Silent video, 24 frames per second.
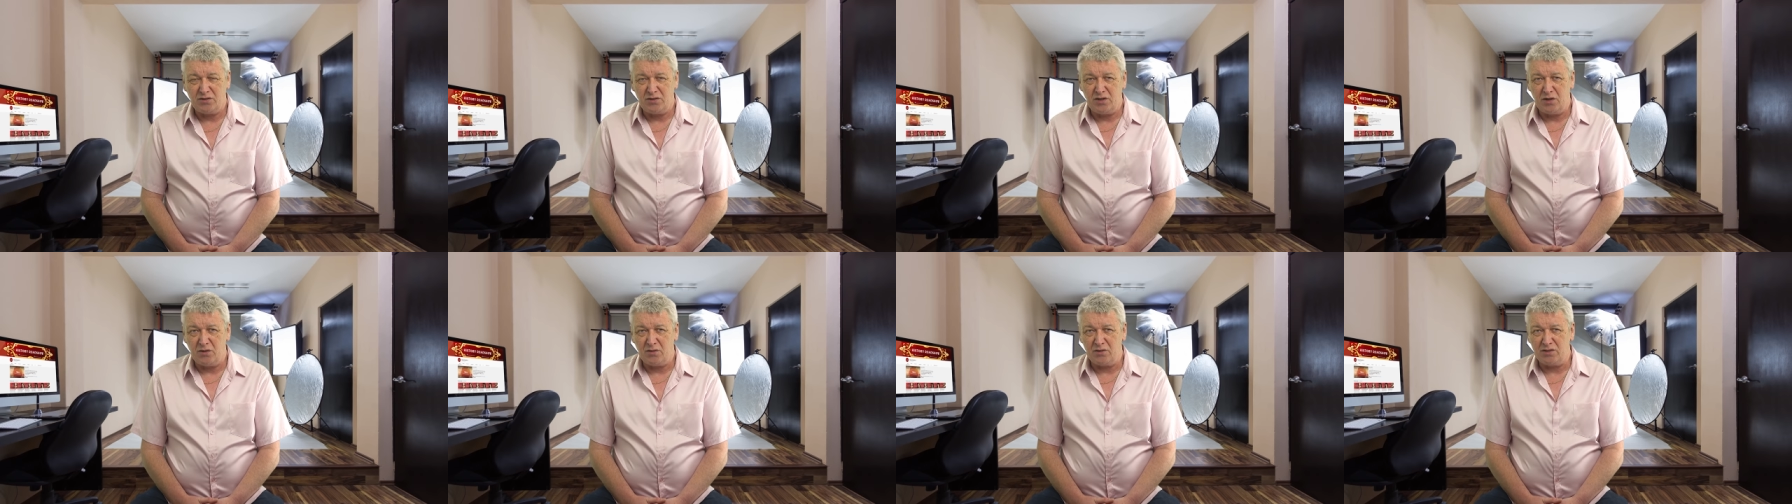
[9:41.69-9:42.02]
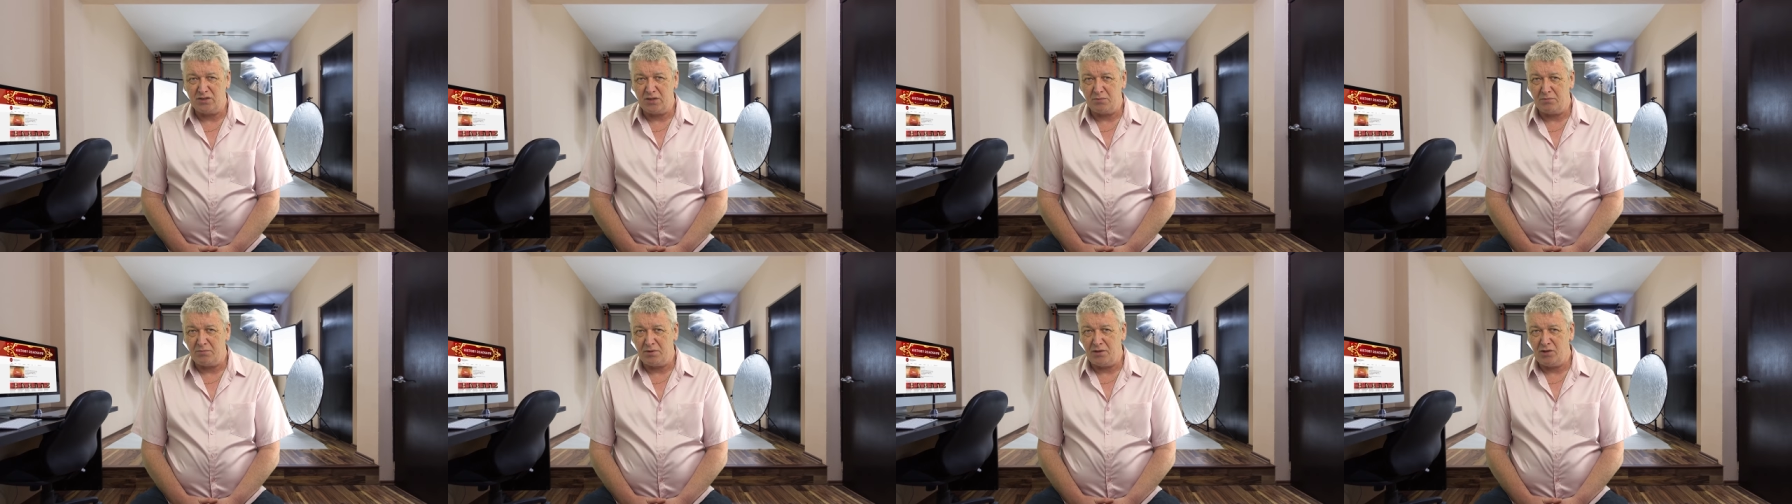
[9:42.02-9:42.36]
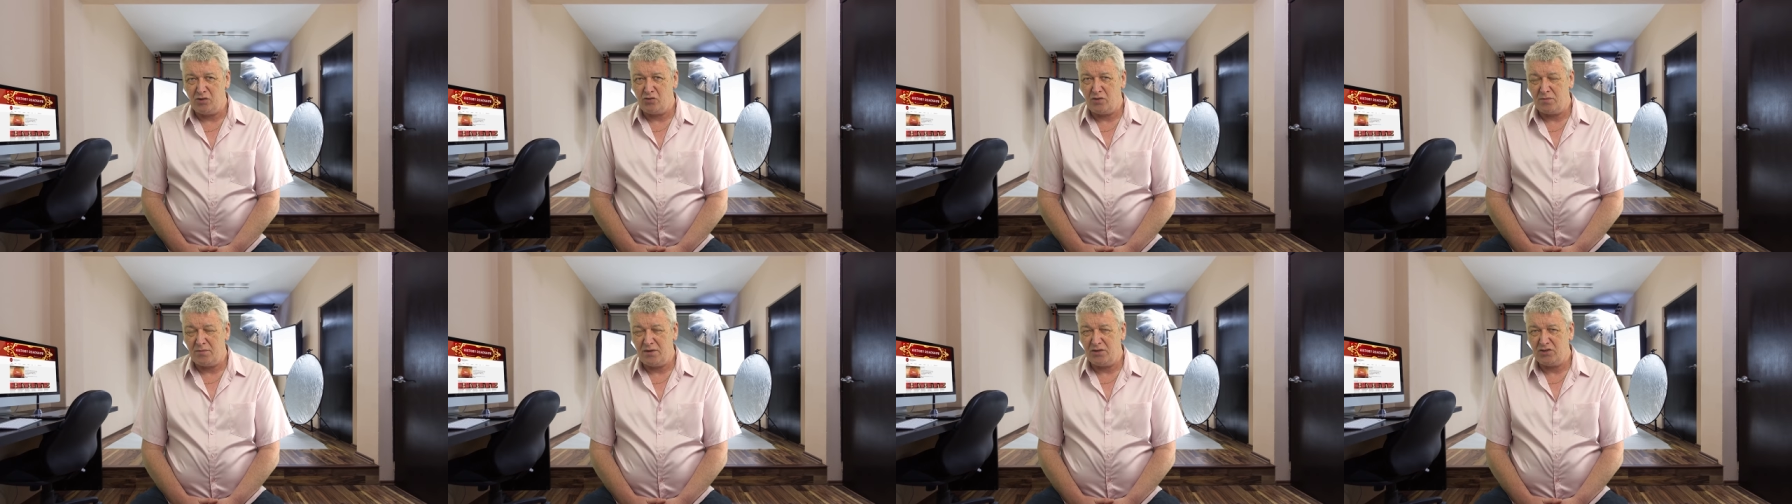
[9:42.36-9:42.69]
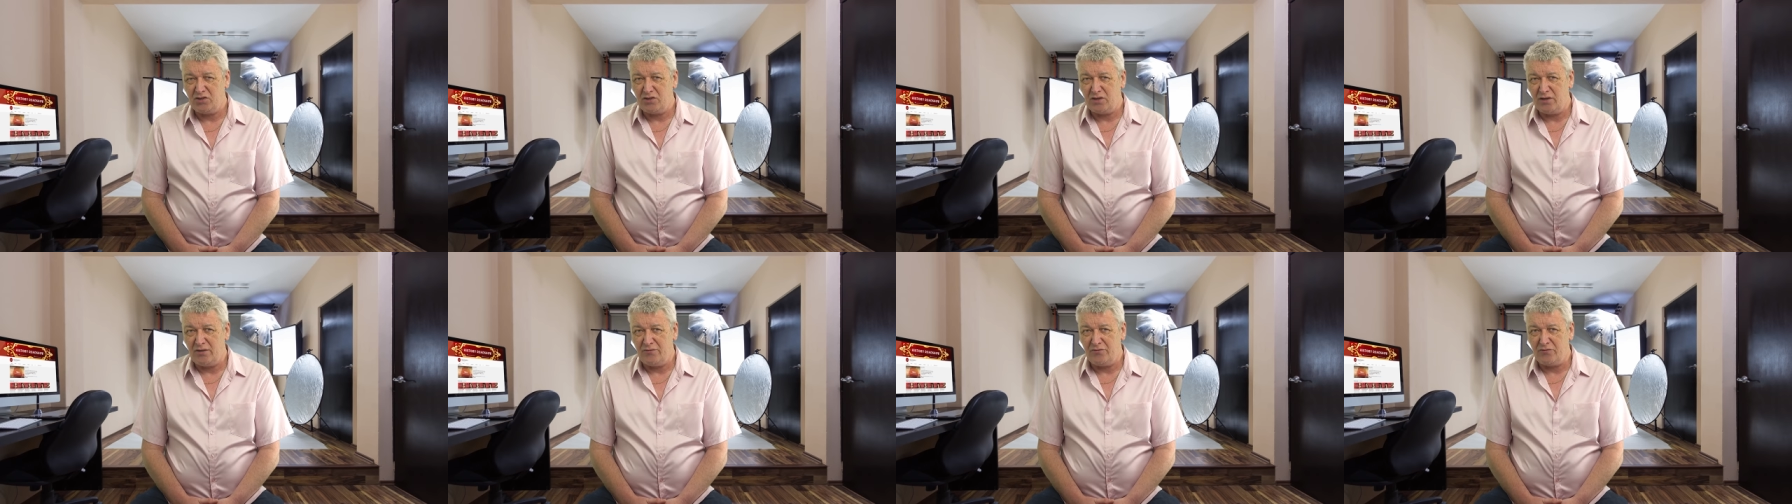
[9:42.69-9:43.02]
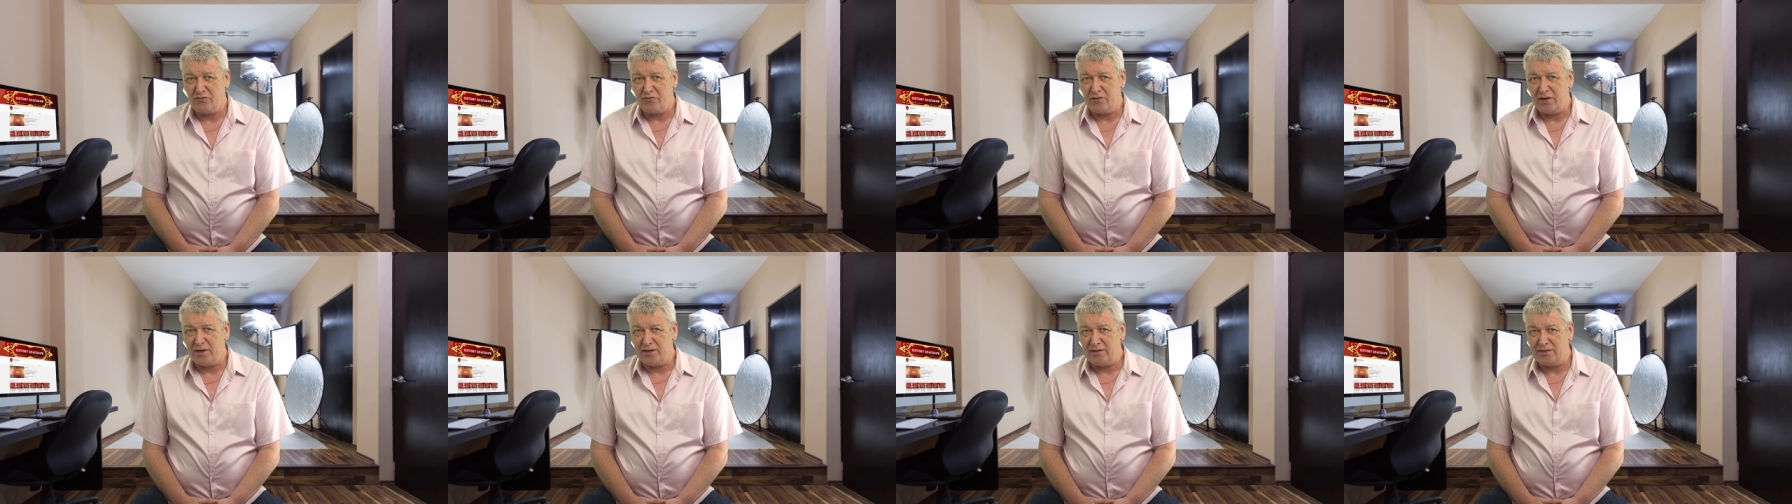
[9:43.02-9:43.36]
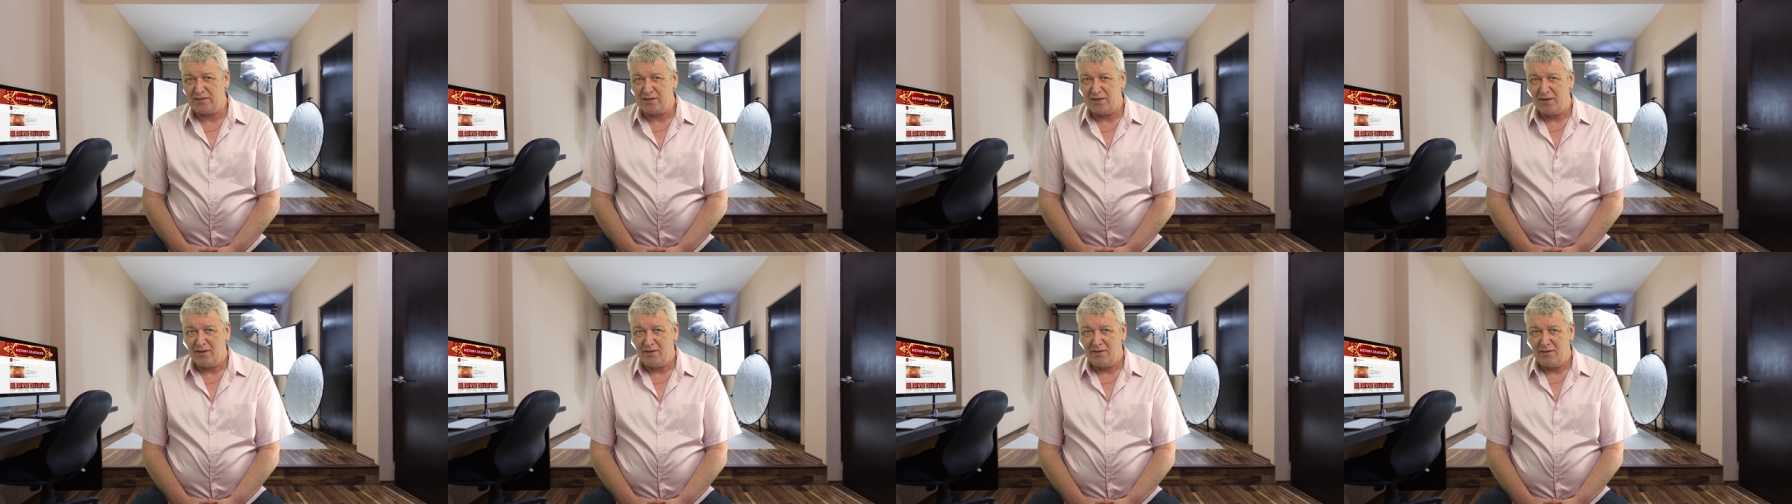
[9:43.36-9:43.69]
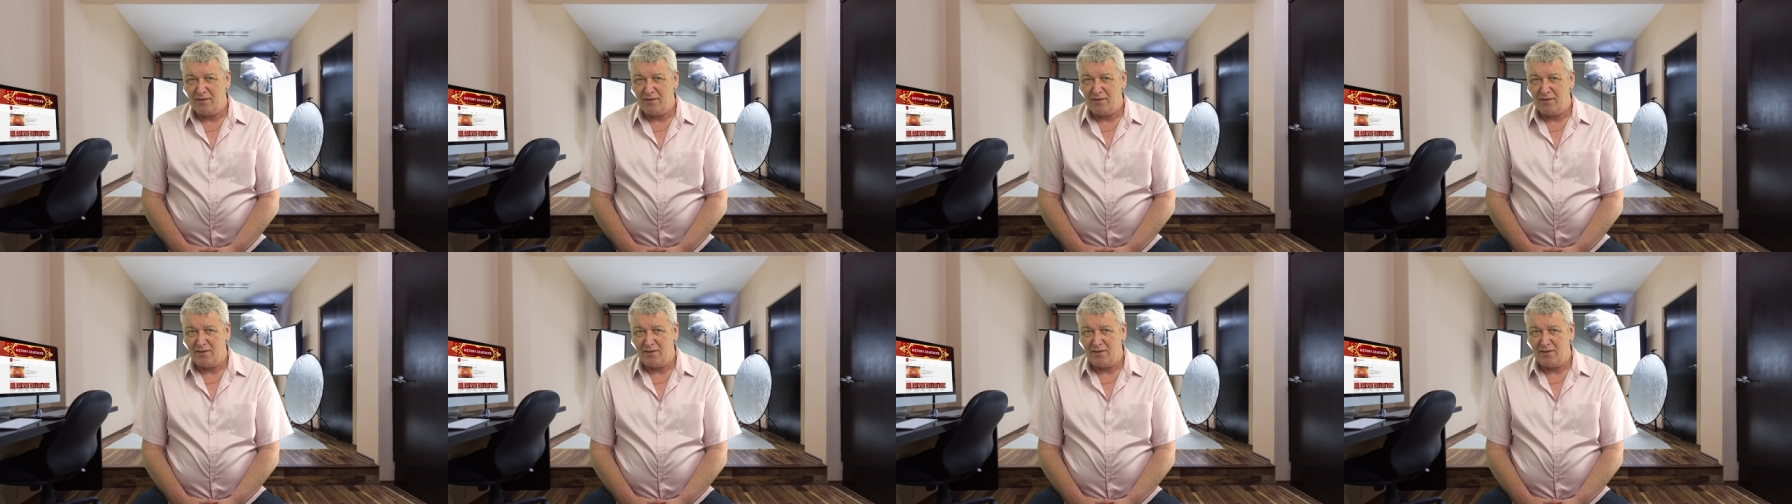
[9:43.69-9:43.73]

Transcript: known as the Pilgrimage of Grace.